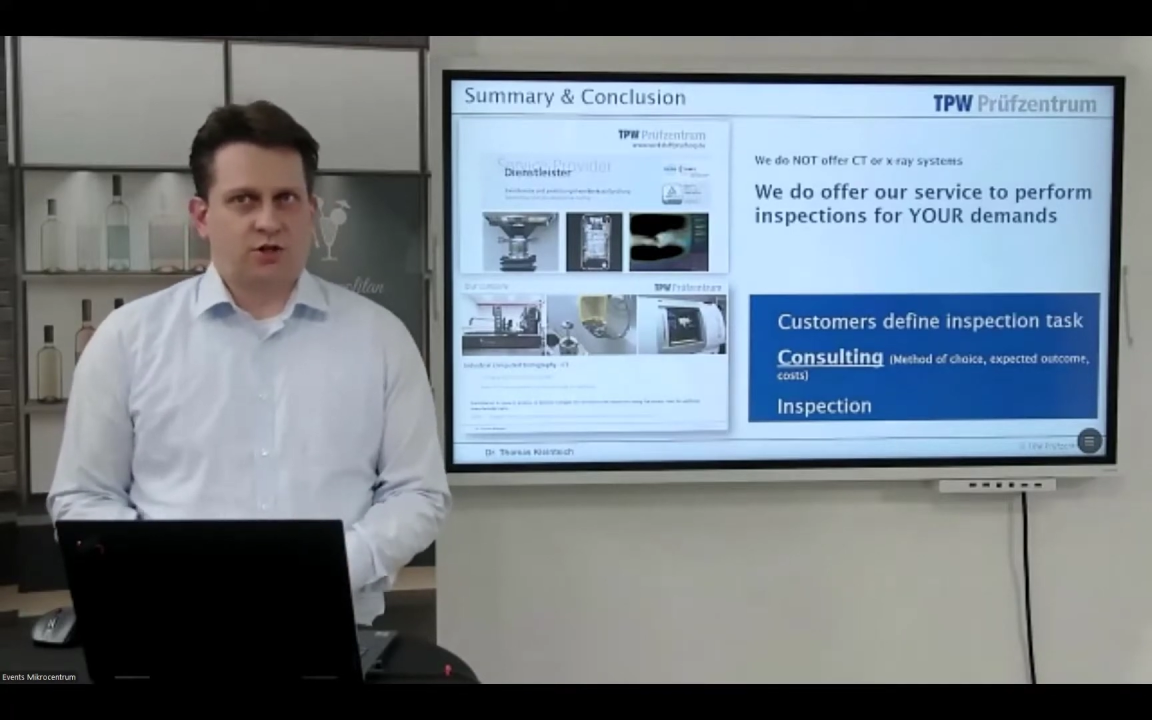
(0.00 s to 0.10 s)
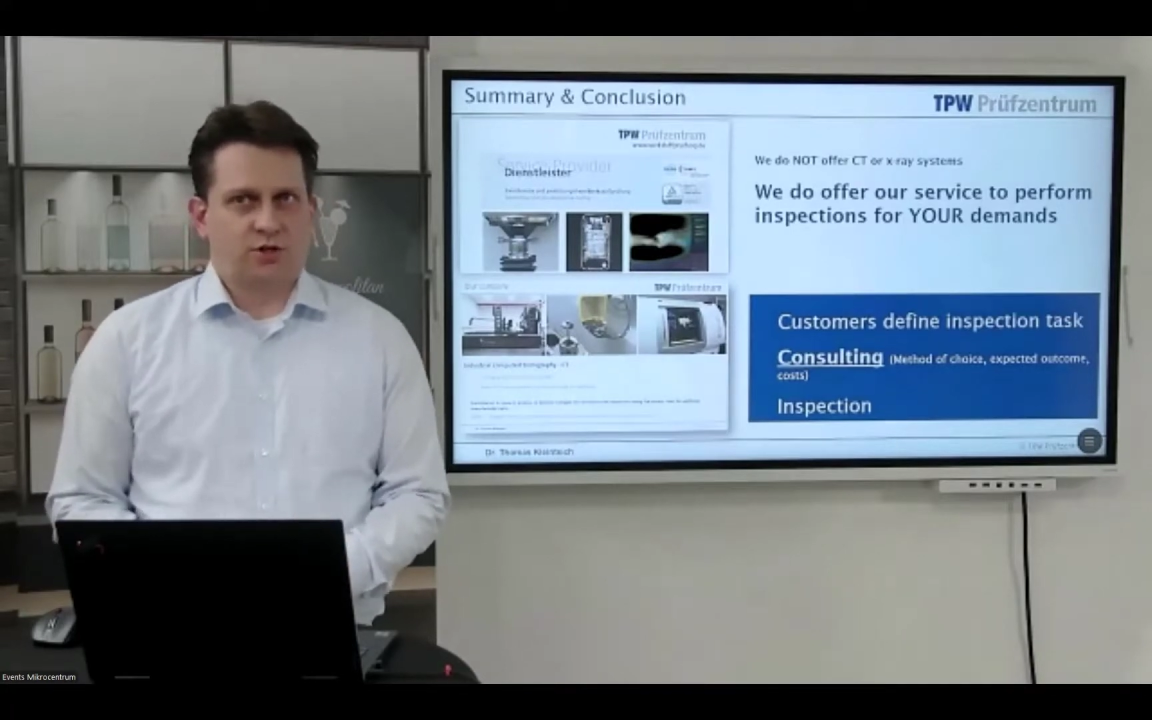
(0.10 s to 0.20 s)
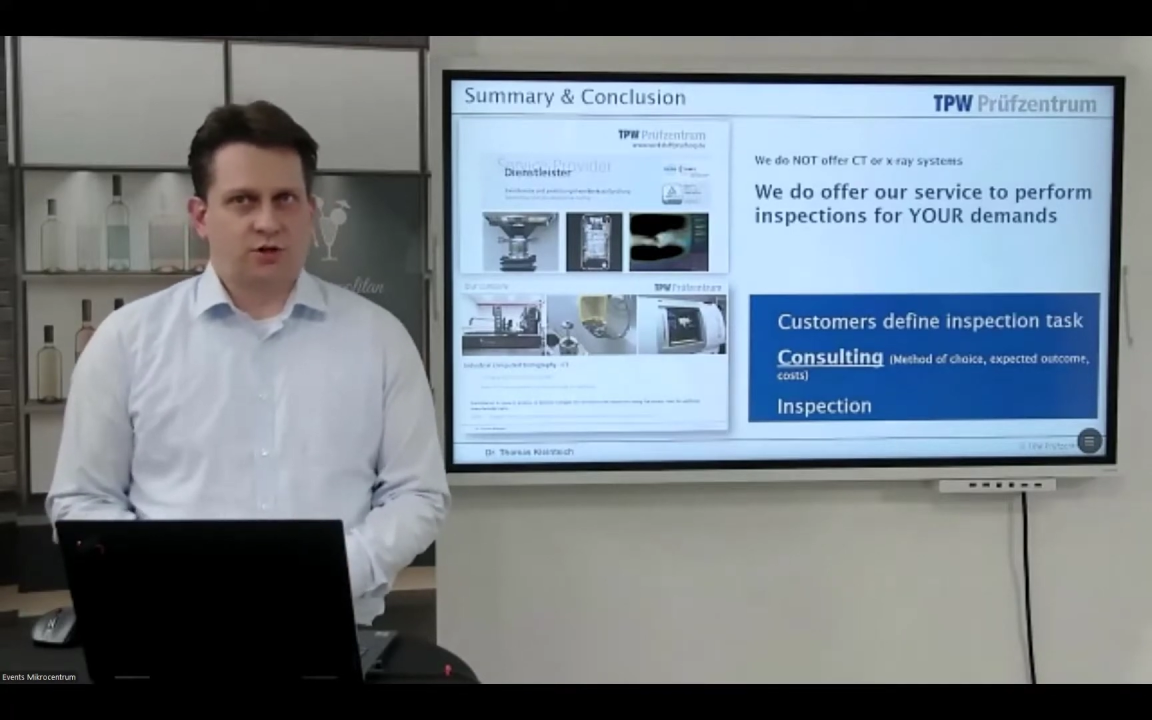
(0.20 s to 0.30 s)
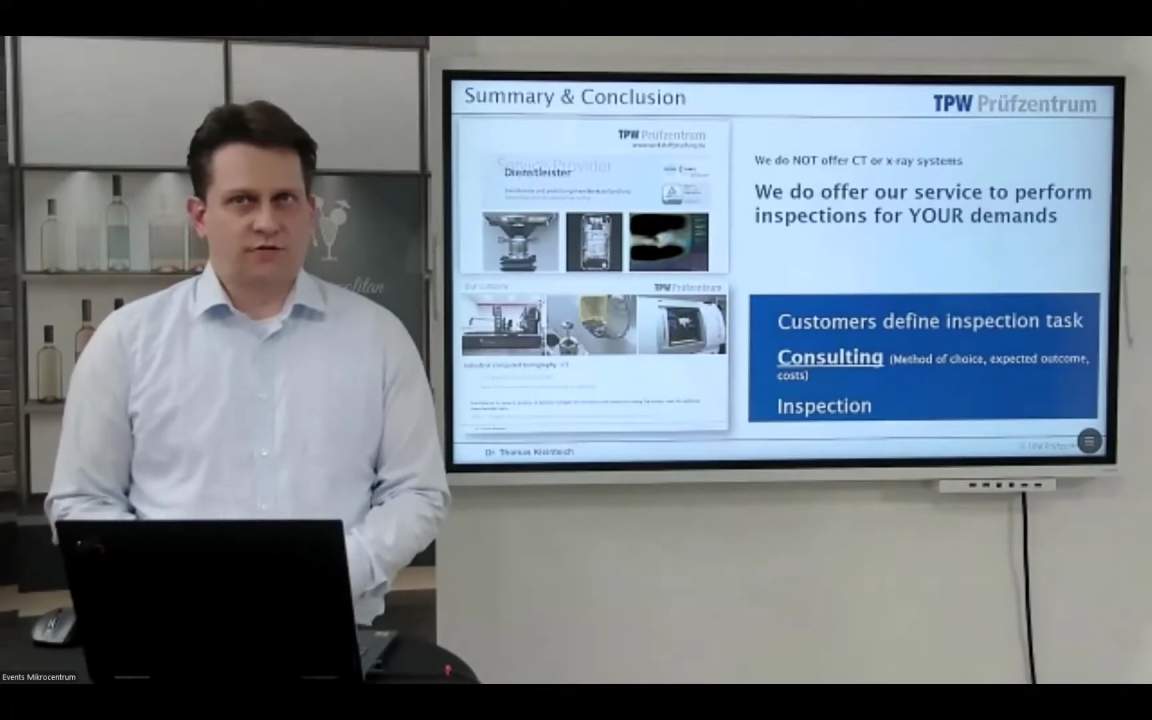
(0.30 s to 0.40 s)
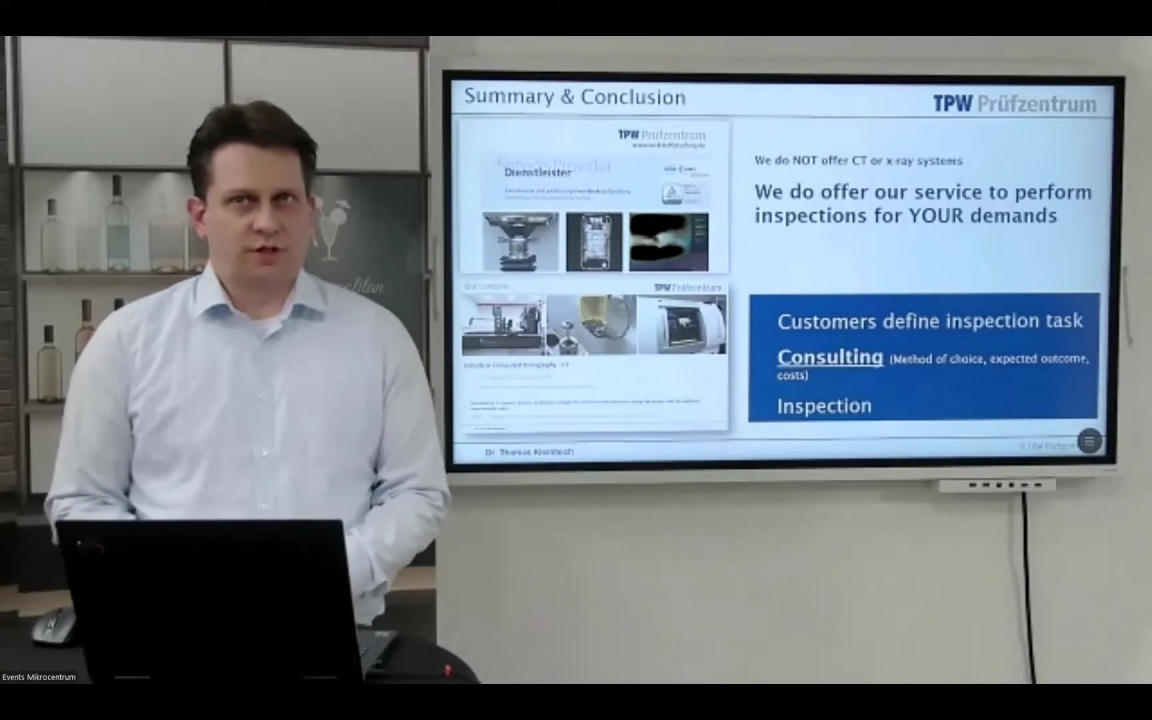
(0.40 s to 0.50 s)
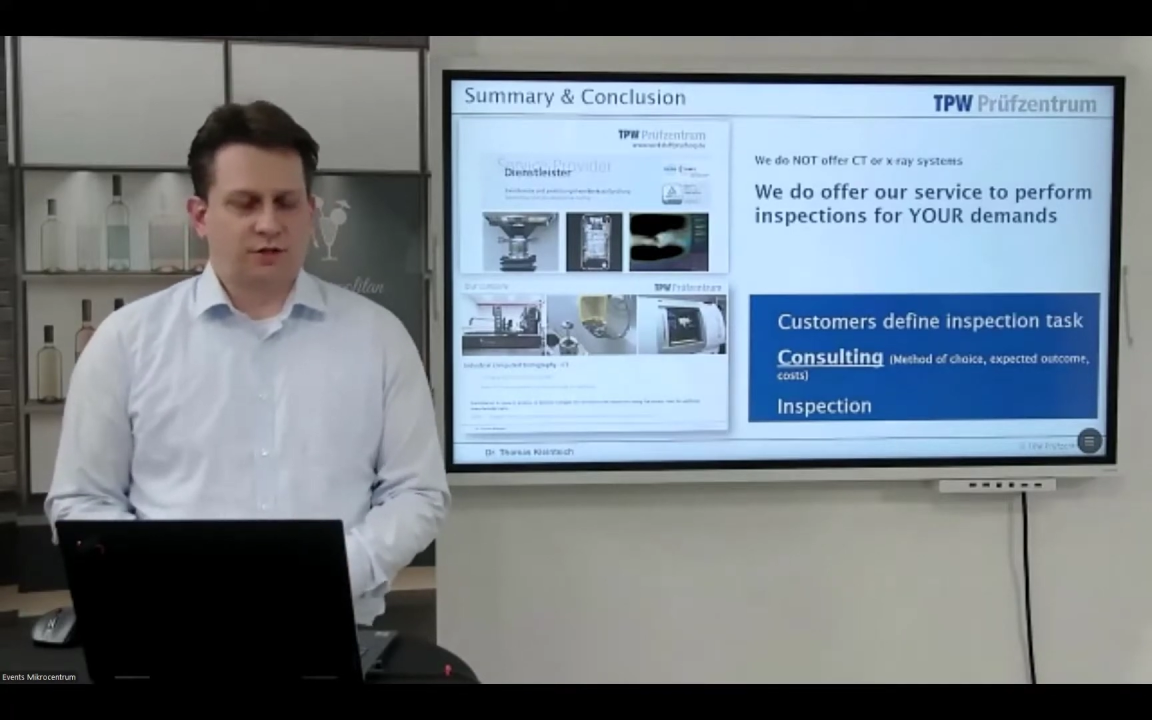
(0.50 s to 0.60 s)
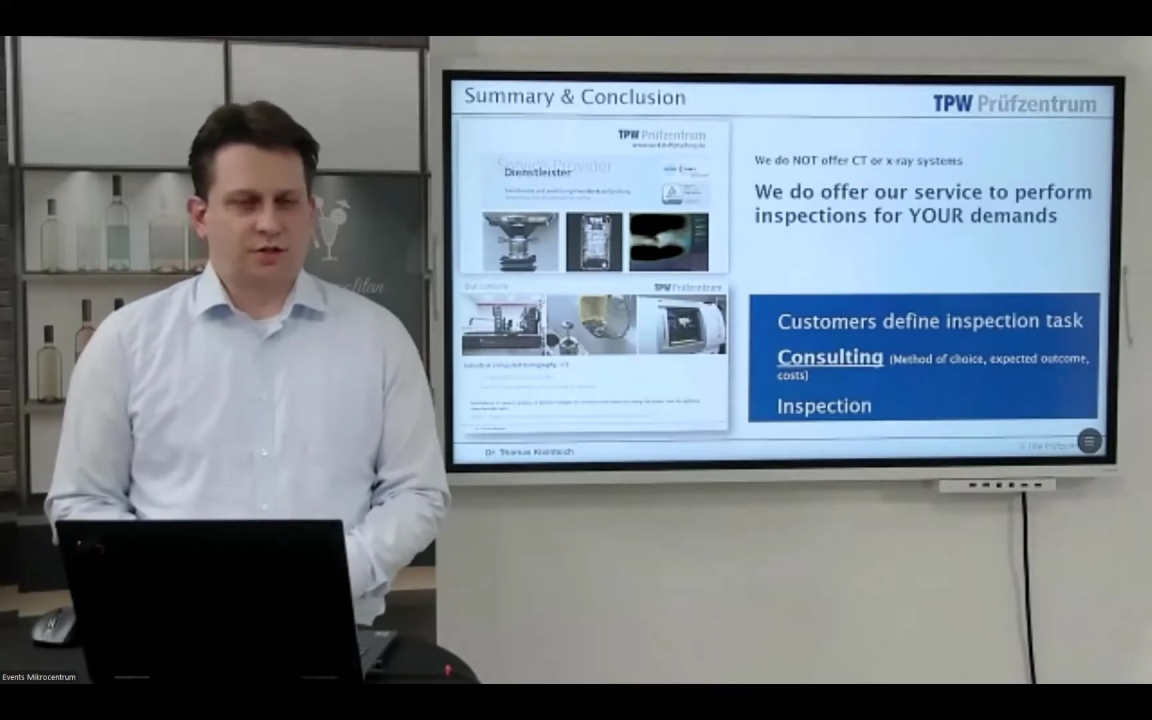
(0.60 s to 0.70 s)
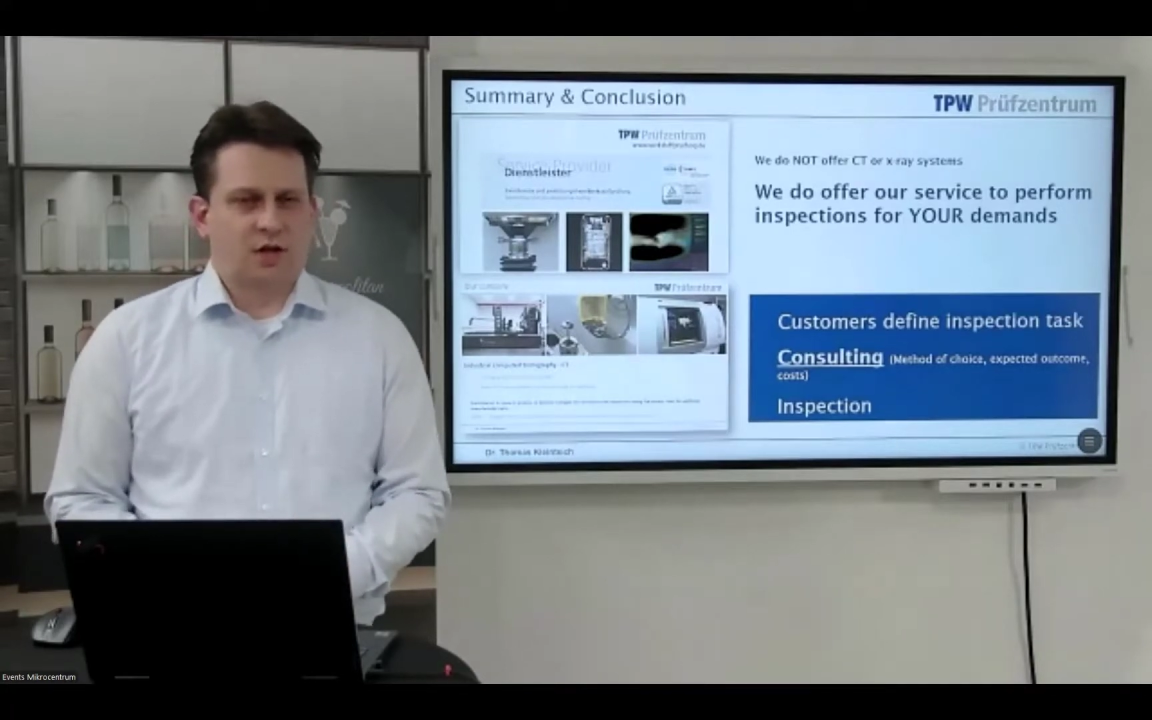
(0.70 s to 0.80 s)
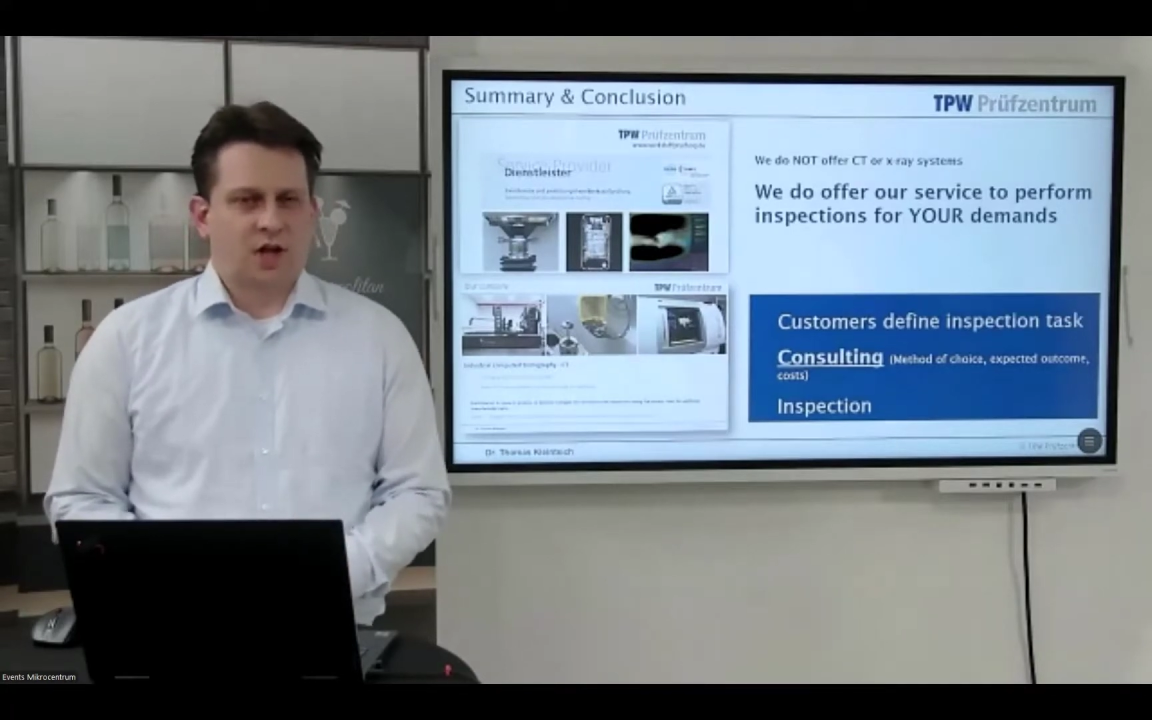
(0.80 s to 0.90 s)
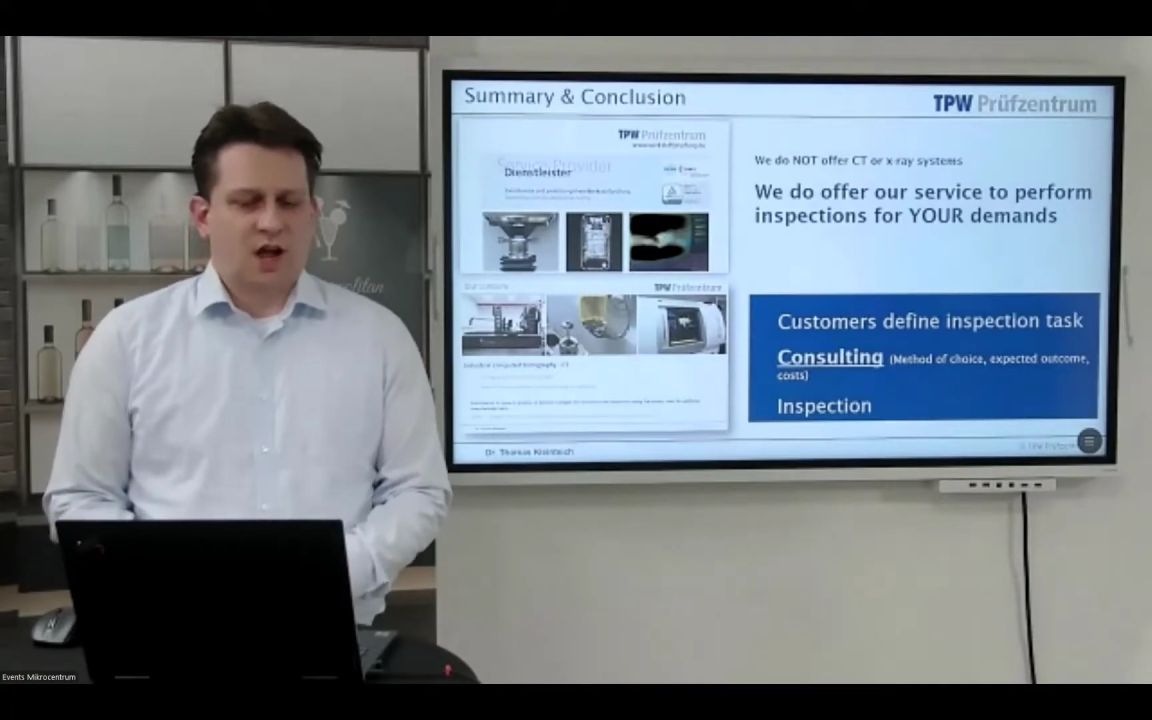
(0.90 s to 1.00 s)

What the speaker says: service,